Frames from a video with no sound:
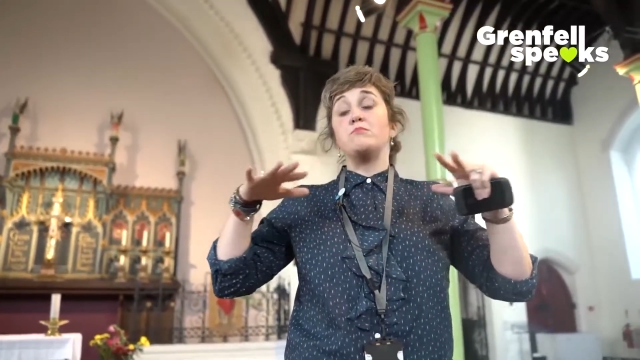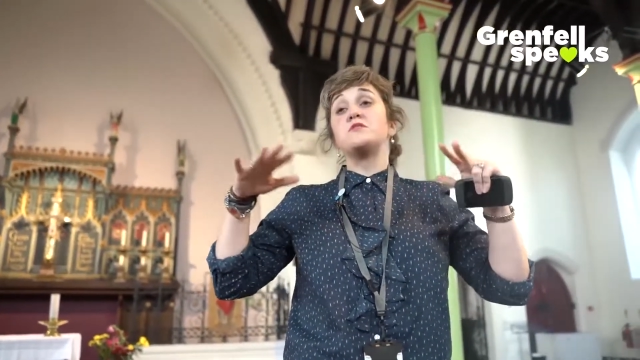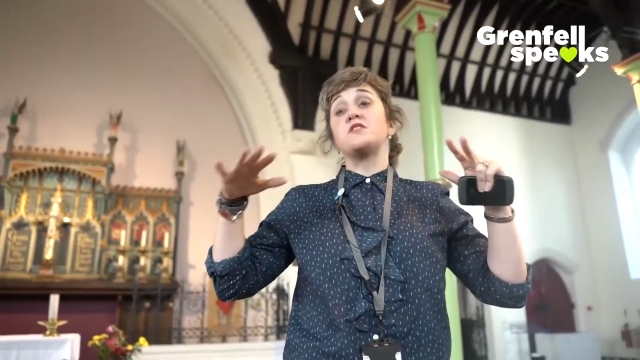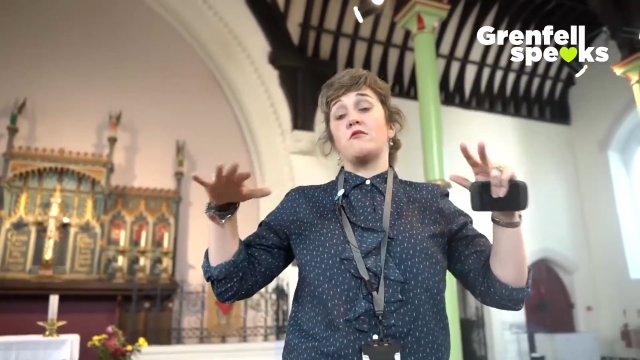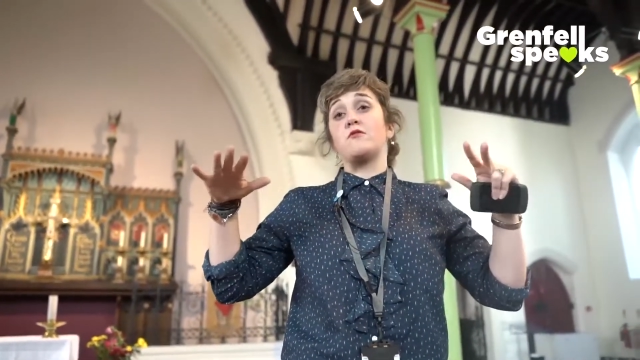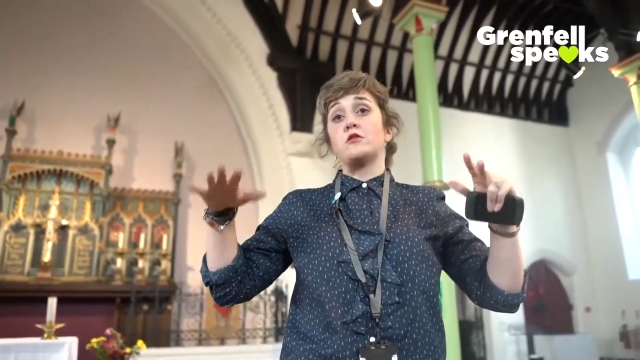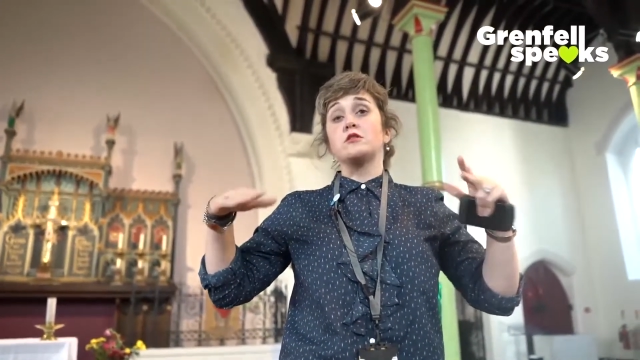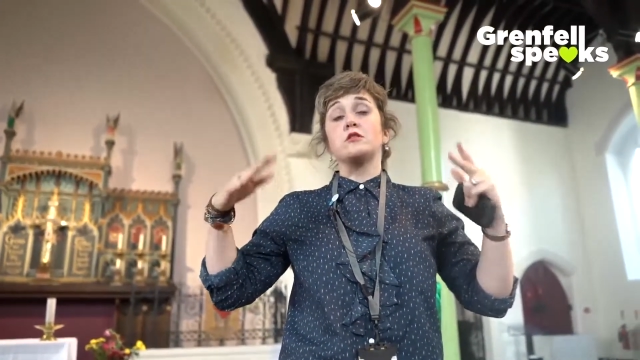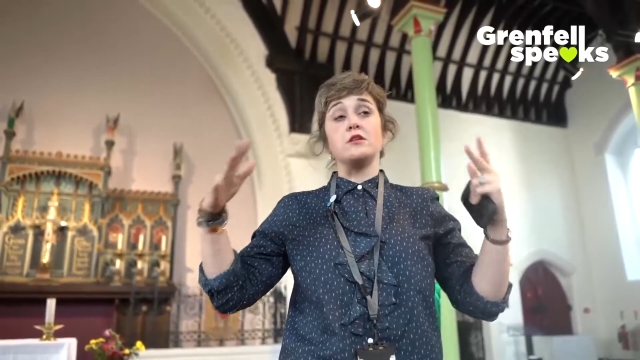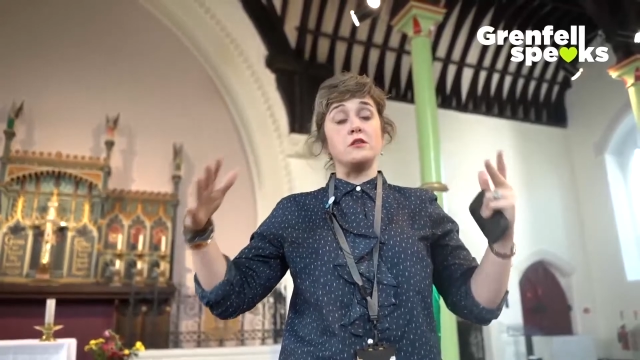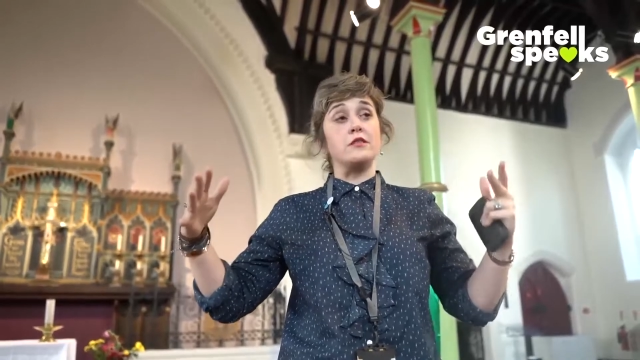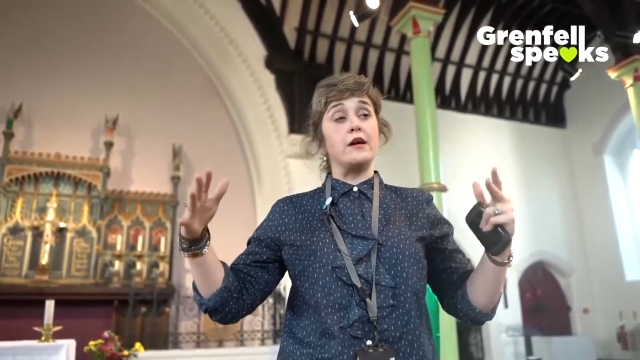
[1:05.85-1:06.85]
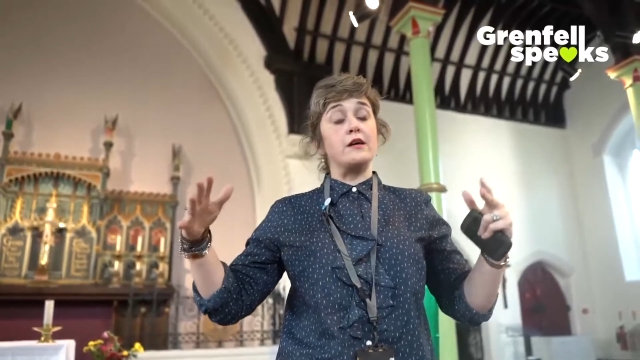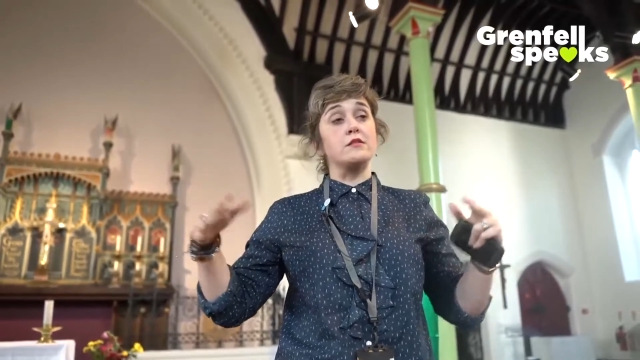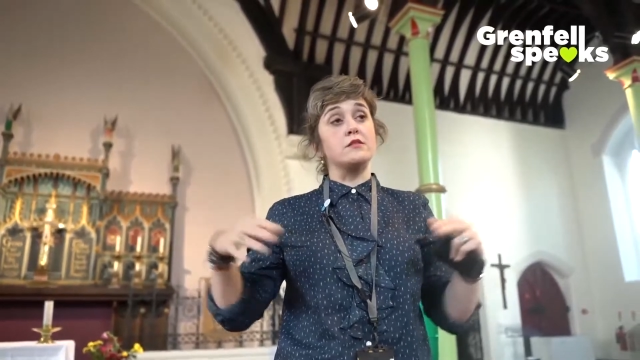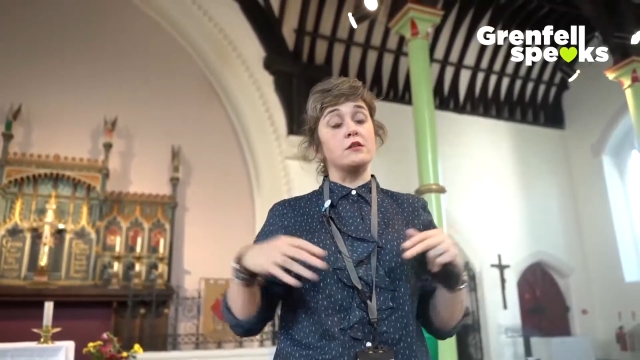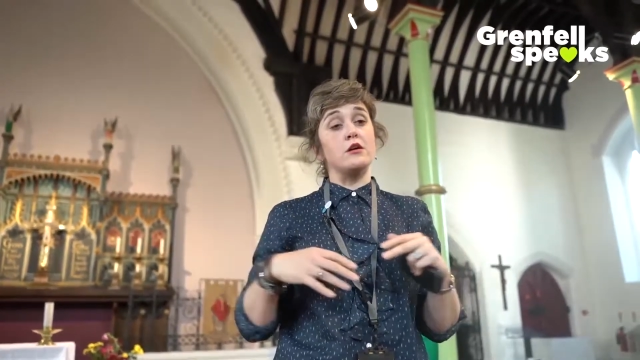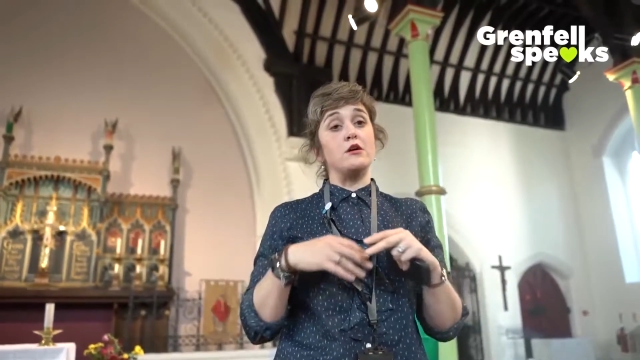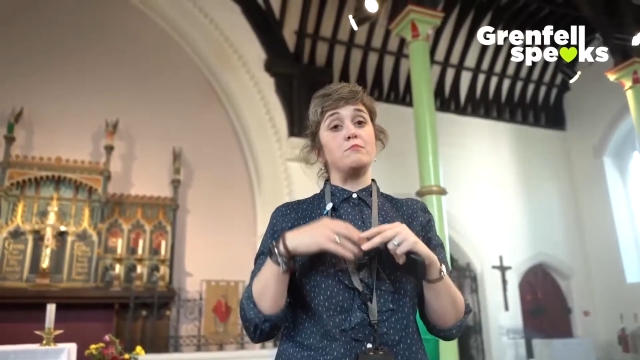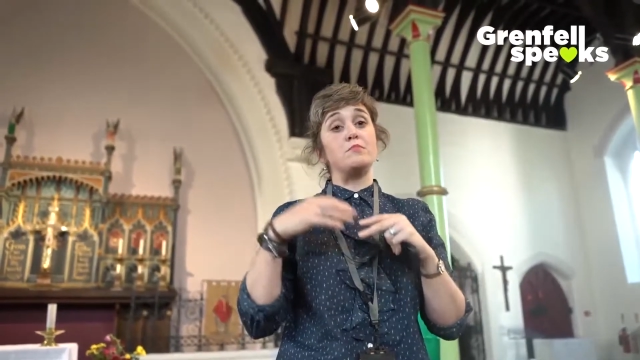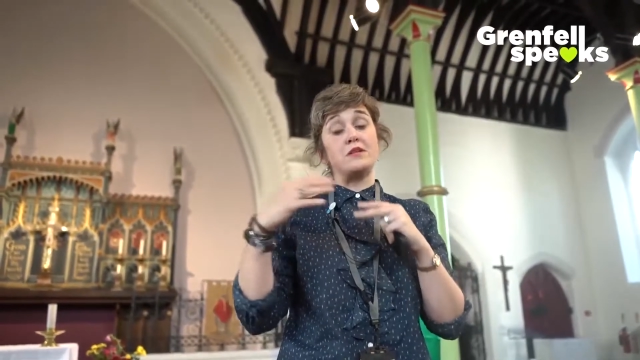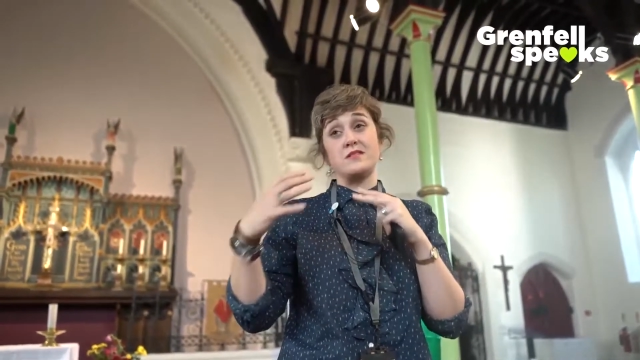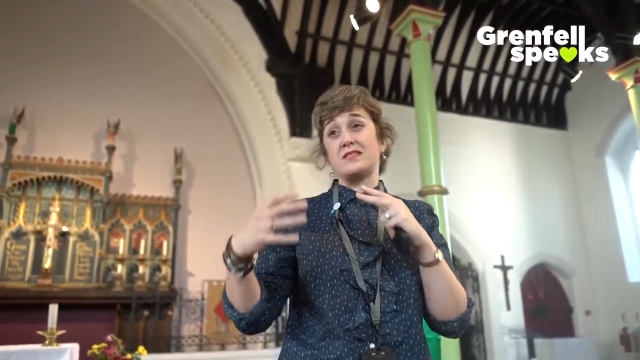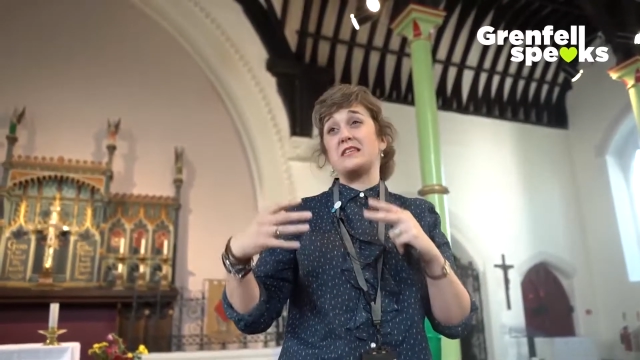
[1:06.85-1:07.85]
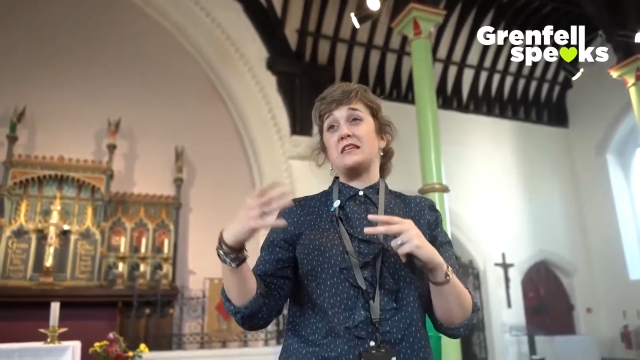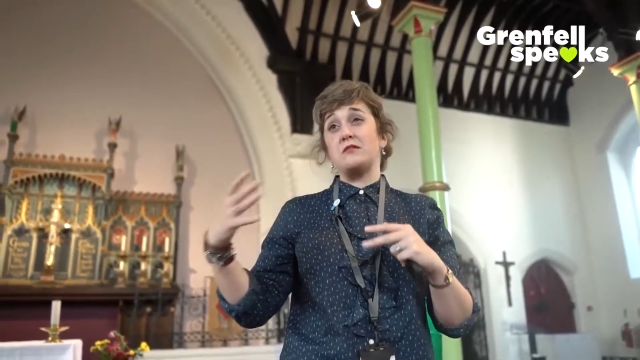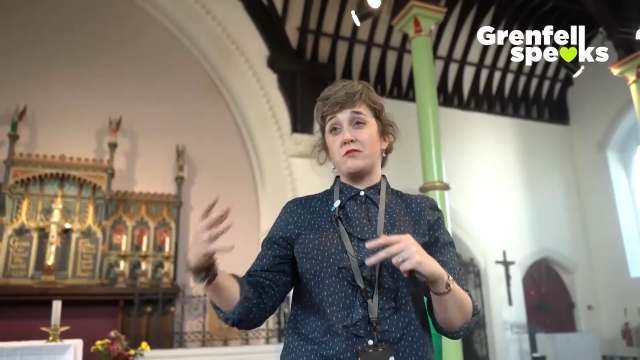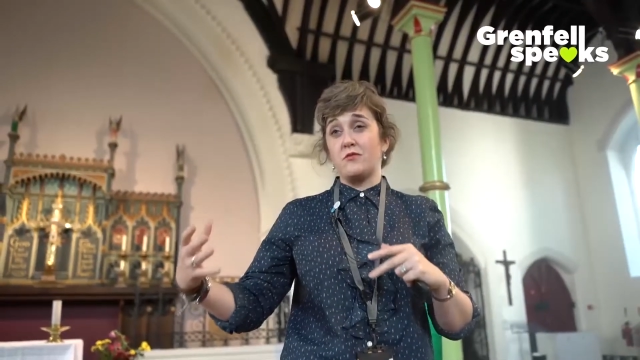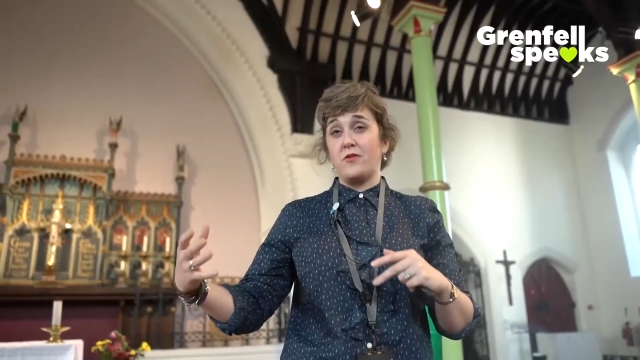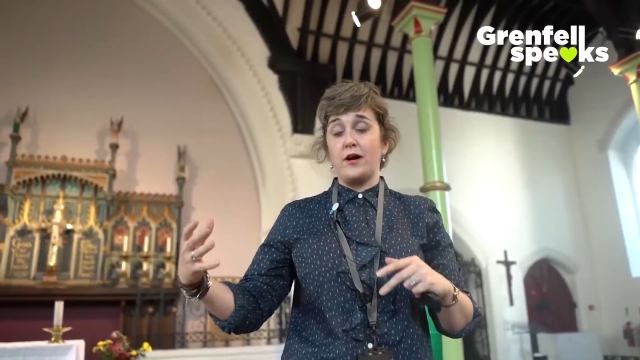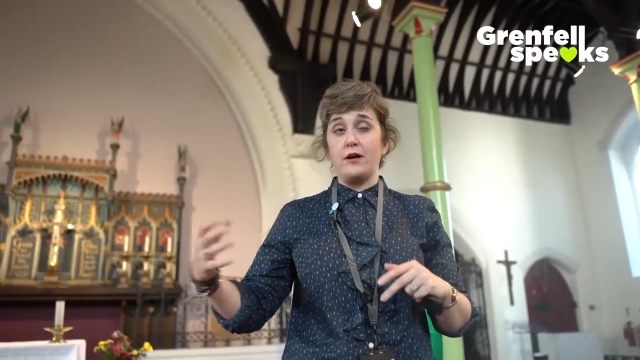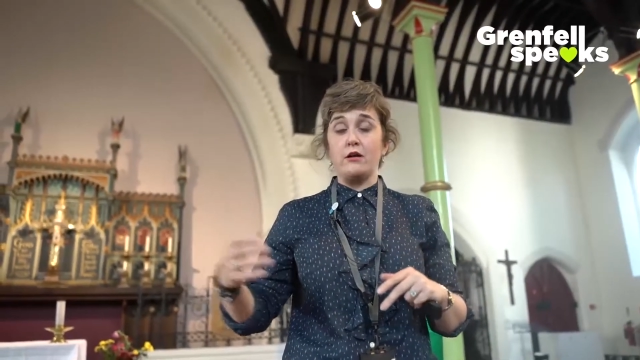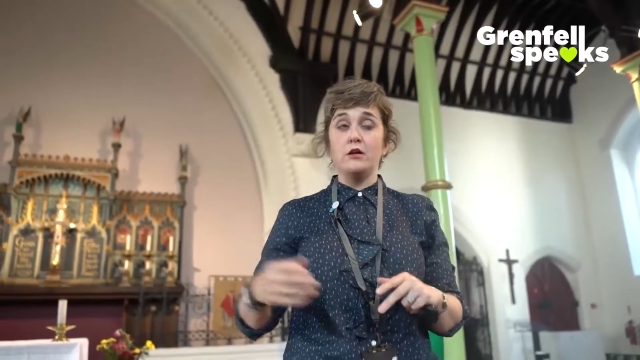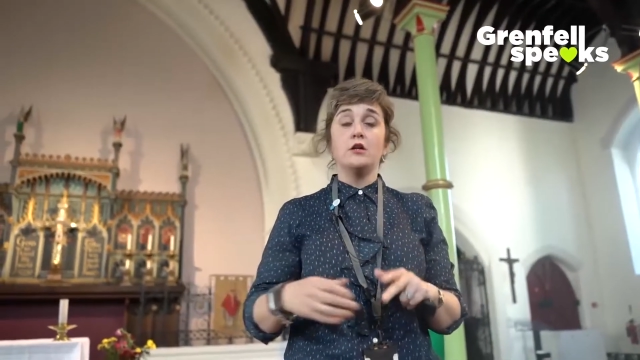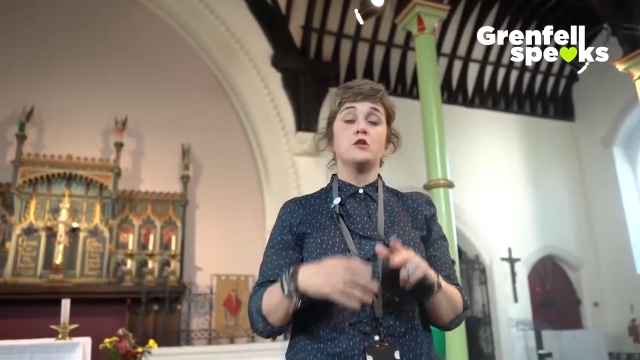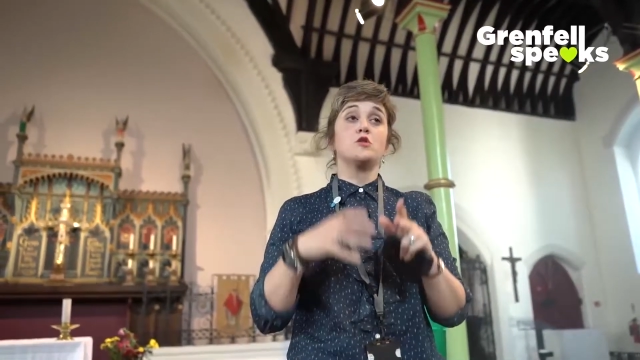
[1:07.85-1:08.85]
suffered in that because of the heat of the fire.